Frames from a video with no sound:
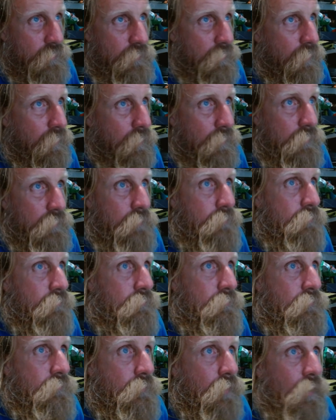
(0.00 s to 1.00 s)
yet.
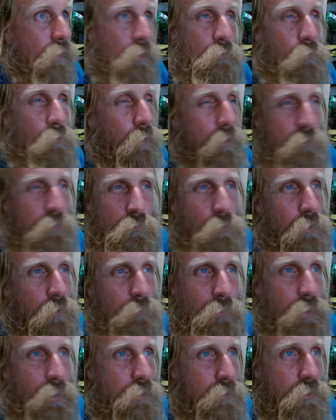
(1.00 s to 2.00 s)
Like, what
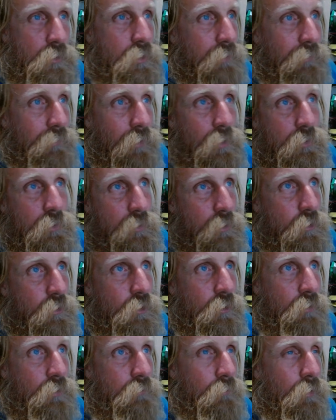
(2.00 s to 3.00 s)
makes a
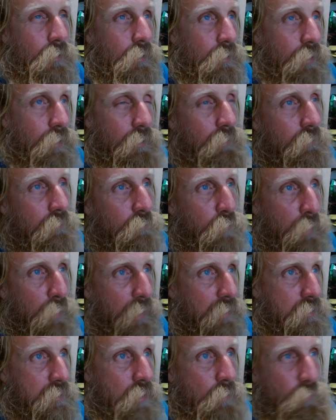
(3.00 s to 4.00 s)
civilization? Well, you gotta have
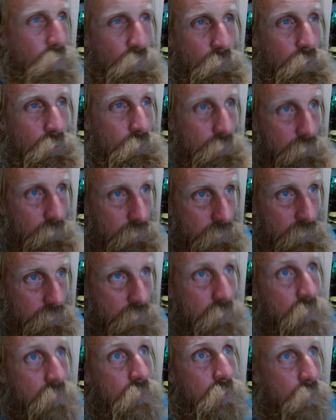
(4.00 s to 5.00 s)
blacktop
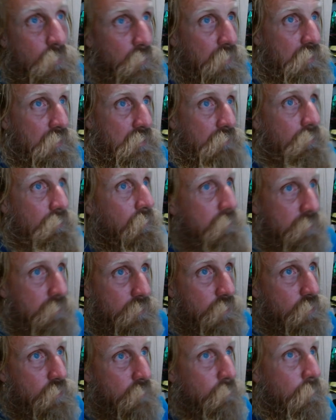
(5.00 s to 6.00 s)
roads to be a
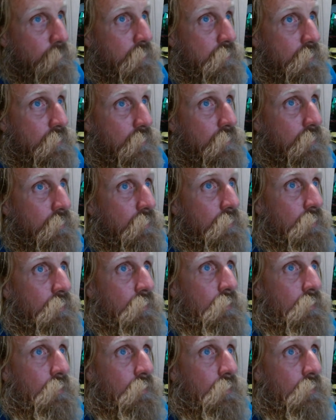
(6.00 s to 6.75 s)
civilization, basically.